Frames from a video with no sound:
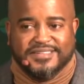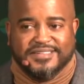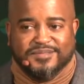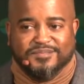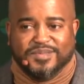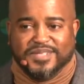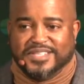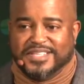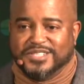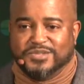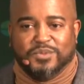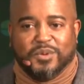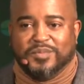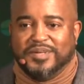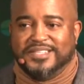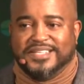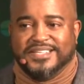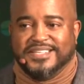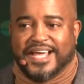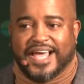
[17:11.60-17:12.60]
But this woman
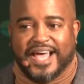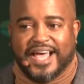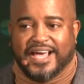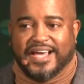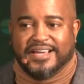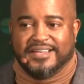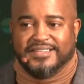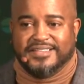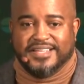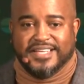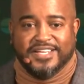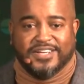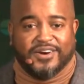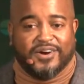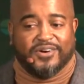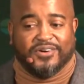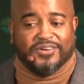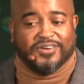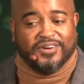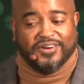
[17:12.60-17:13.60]
didn't hide. He
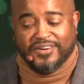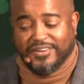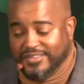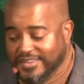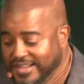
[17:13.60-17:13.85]
called her